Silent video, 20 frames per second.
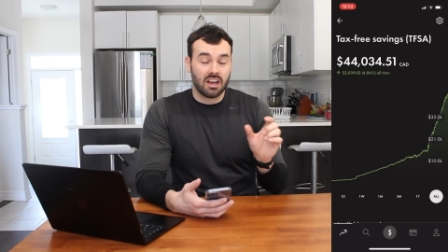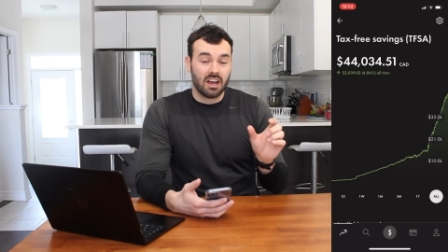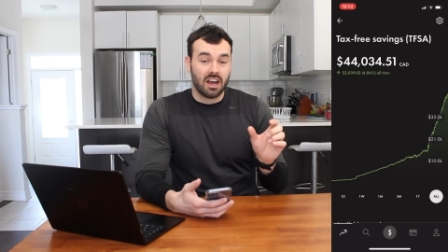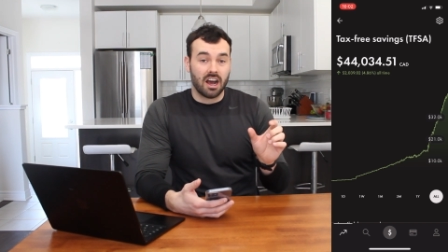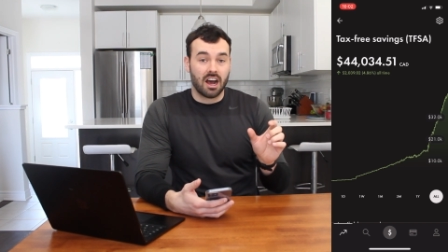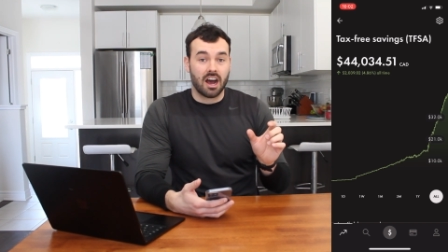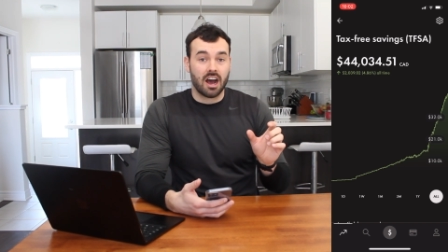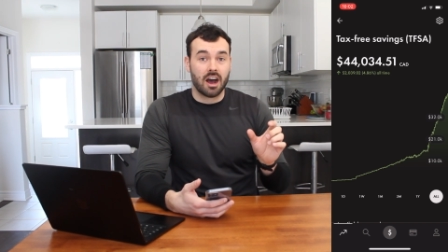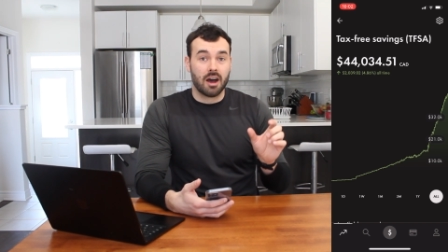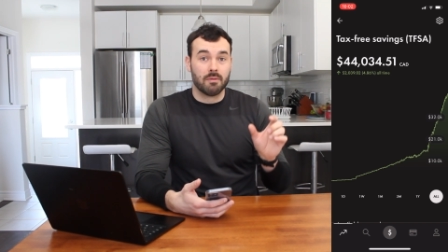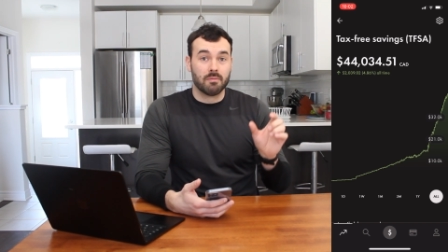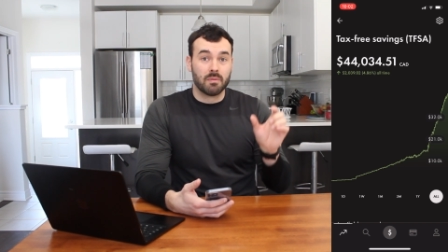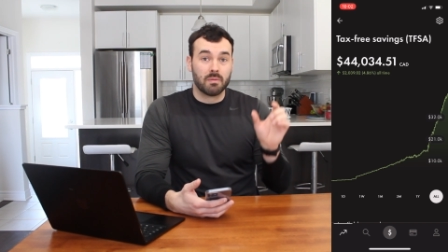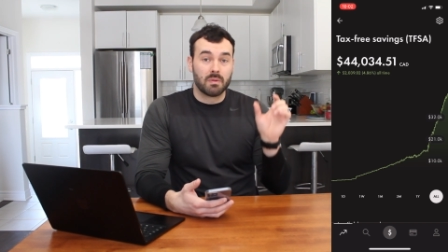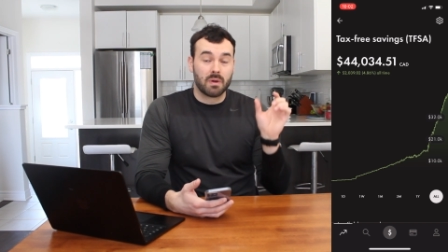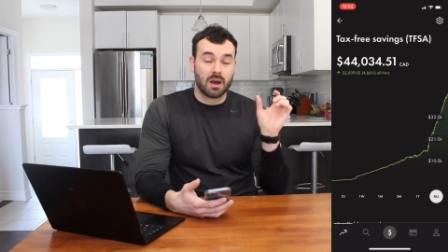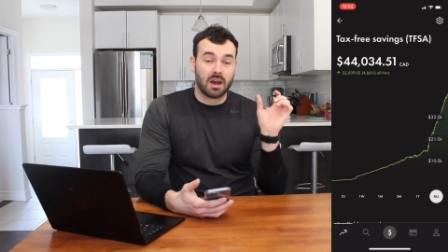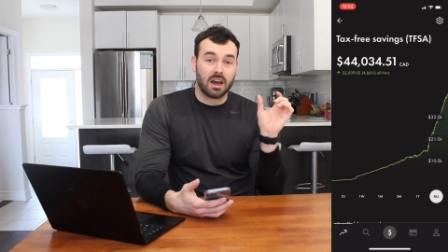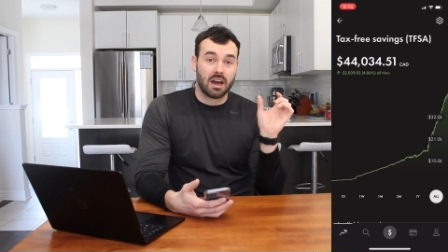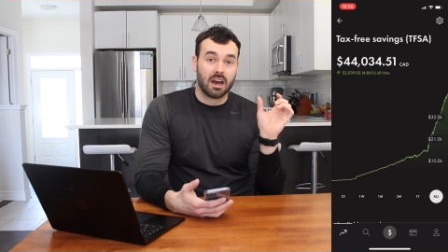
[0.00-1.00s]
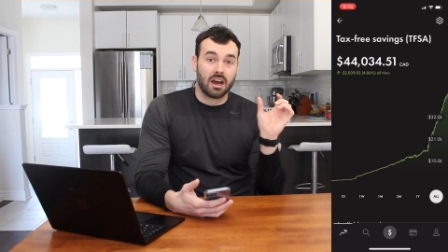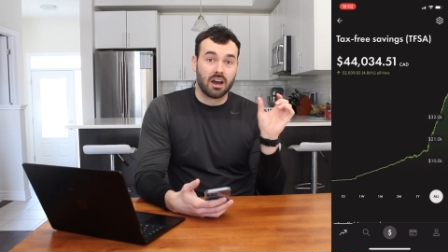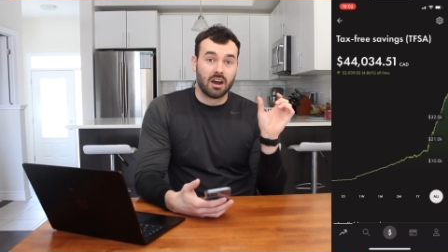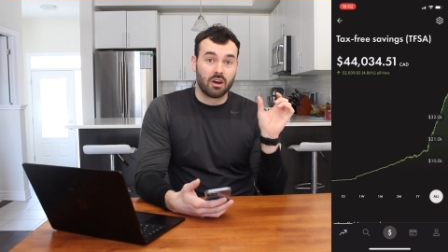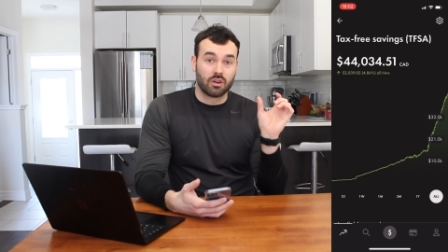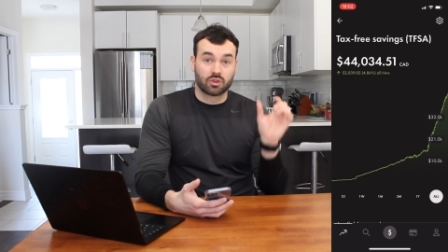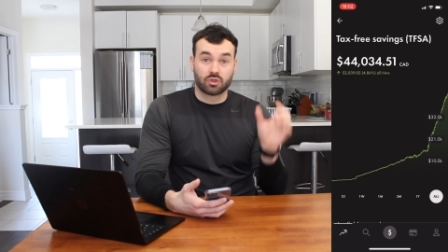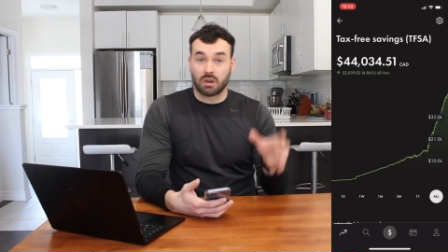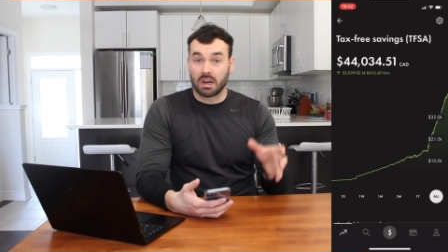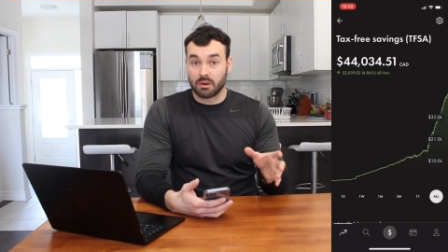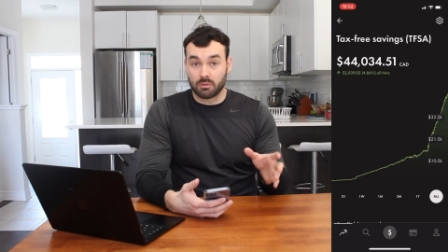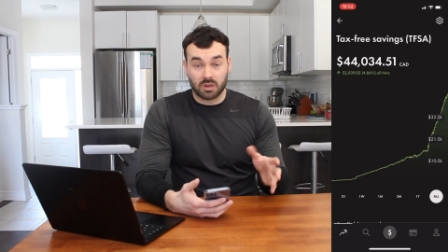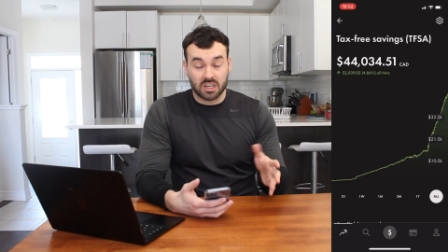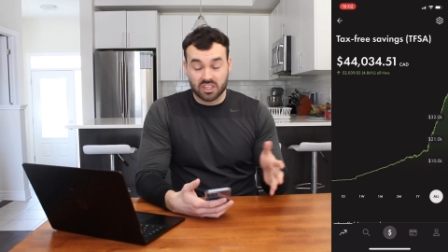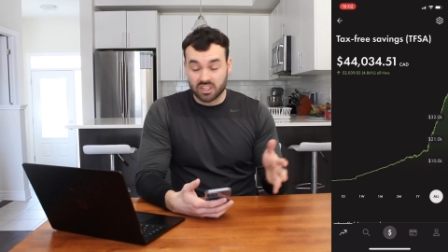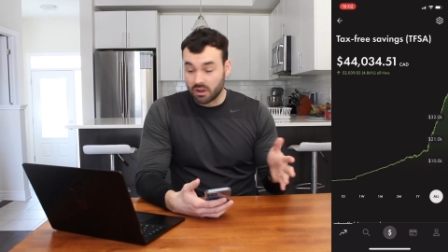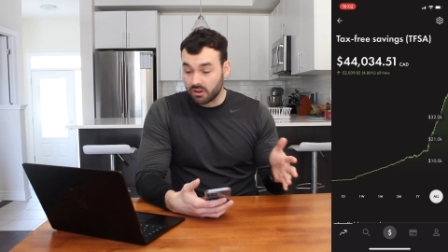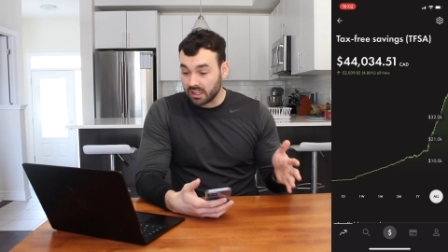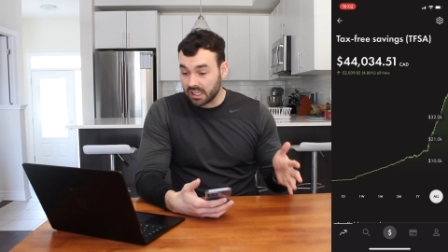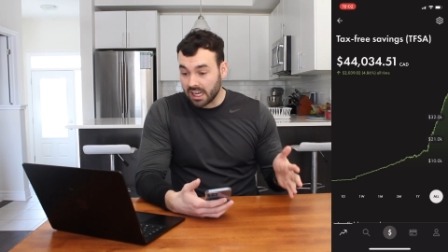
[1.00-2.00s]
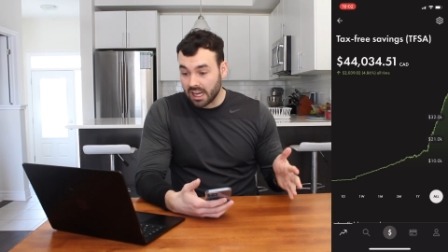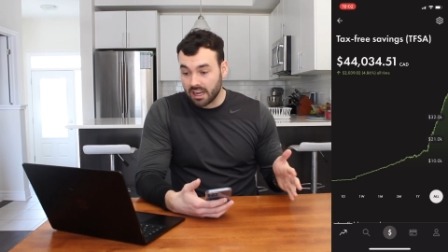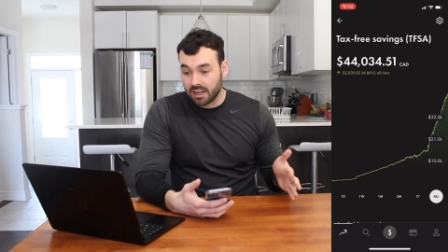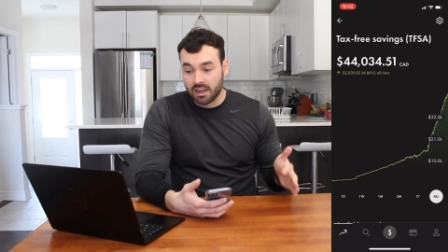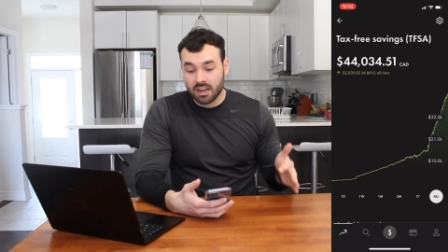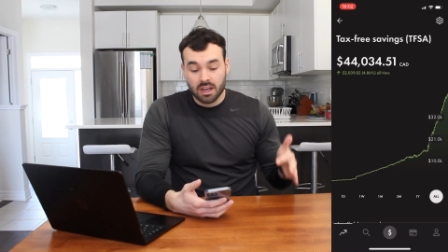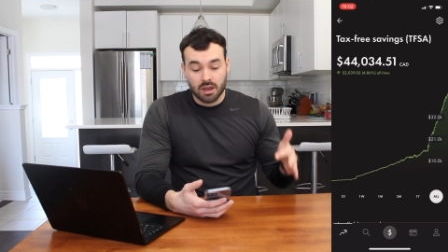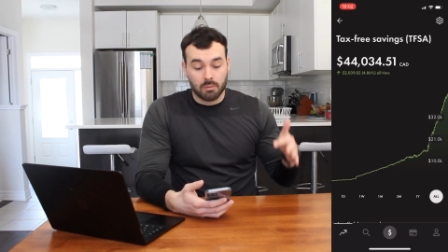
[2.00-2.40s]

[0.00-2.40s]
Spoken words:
I'll try to reach out again.